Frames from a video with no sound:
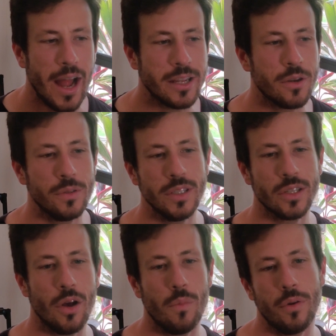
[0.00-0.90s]
I'd call this
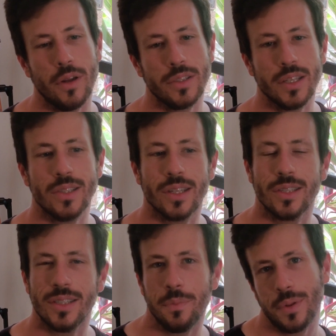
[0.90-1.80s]
whole process
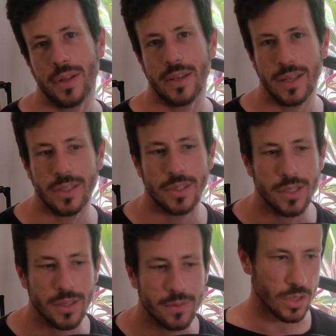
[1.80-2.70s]
simple and easy.
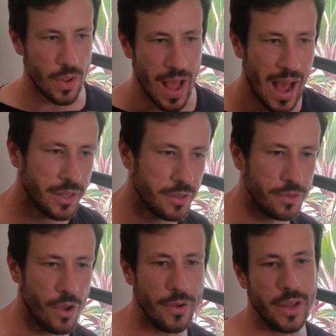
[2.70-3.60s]
So how do you
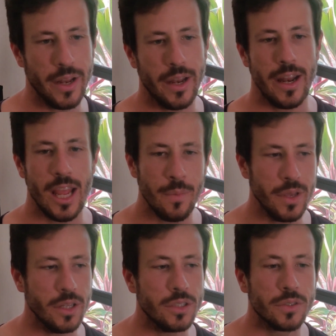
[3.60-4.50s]
load in an
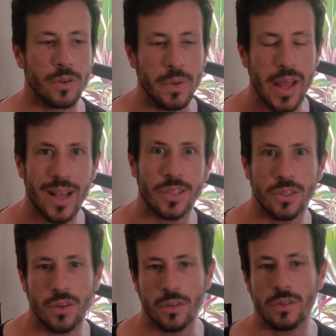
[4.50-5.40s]
image from an
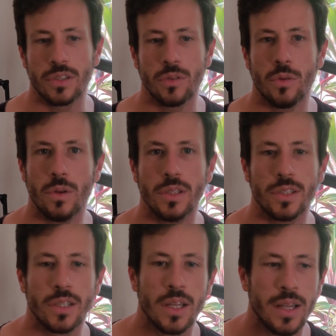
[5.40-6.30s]
external
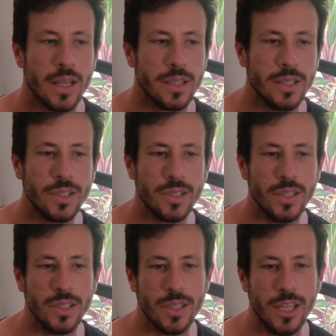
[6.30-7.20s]
source? this
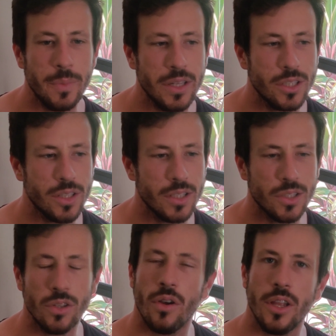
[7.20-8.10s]
is an image
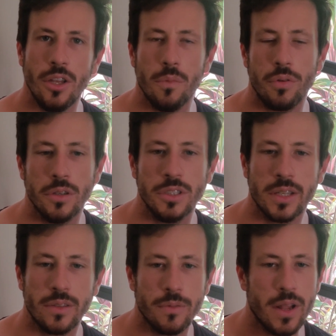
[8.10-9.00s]
that's not in your
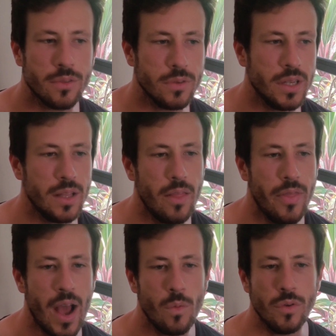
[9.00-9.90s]
project directory,
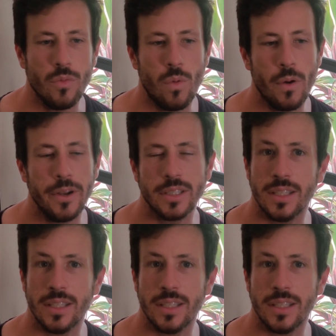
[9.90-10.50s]
that would warrant